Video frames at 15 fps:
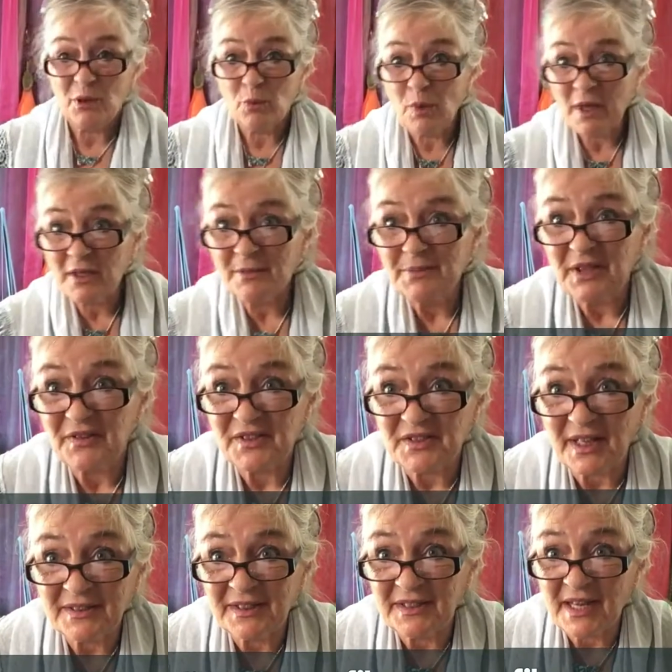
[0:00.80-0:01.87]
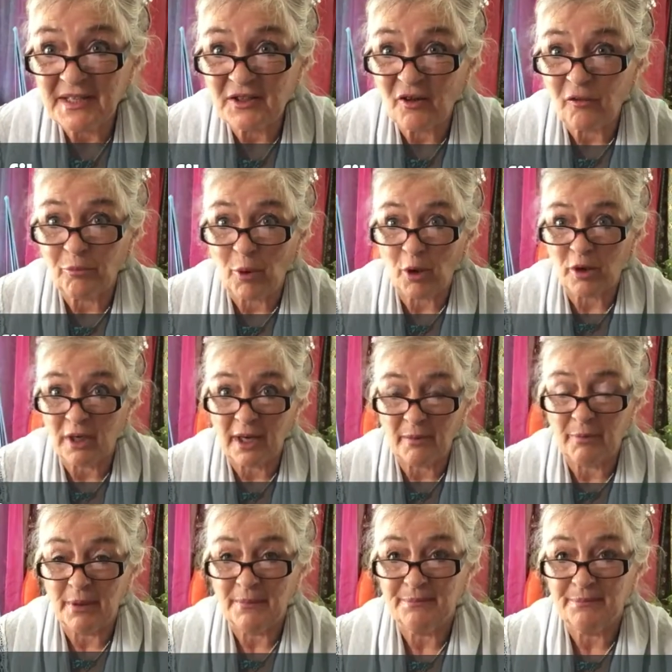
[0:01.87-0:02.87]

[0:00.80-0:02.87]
Welcome to the Saturday Softpot Club.